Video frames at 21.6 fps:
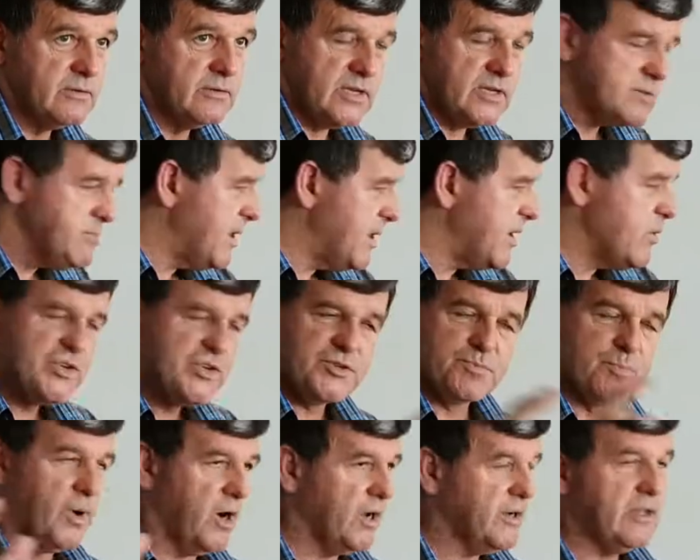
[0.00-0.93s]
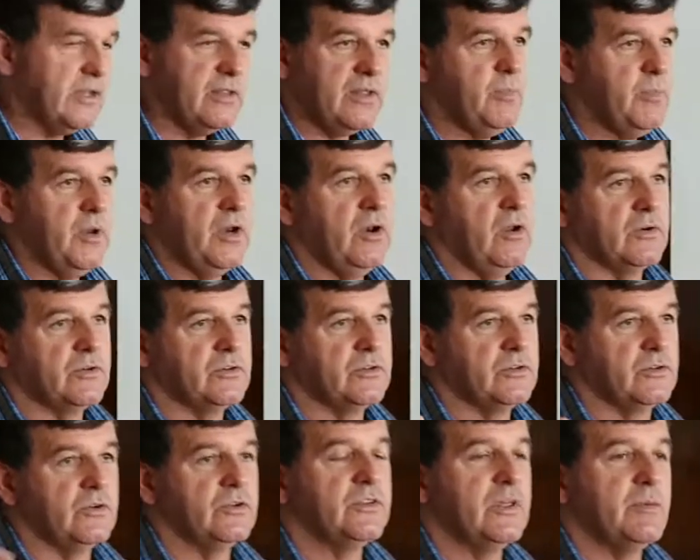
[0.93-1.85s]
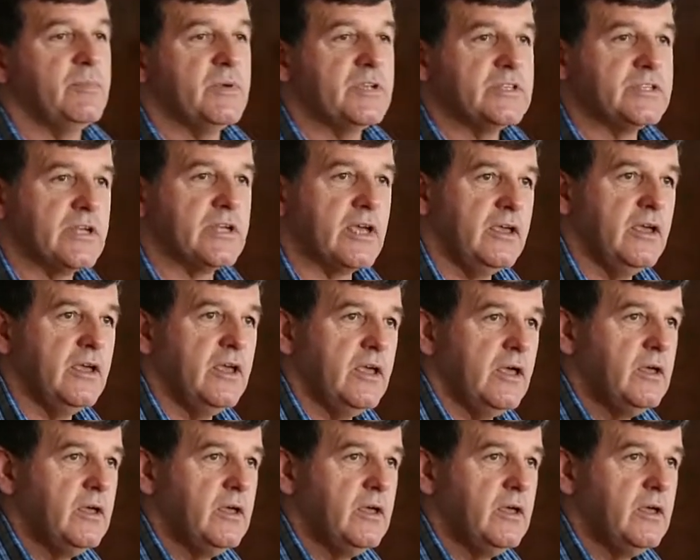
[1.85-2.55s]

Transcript: Doesn't matter which party they belong to, they must say,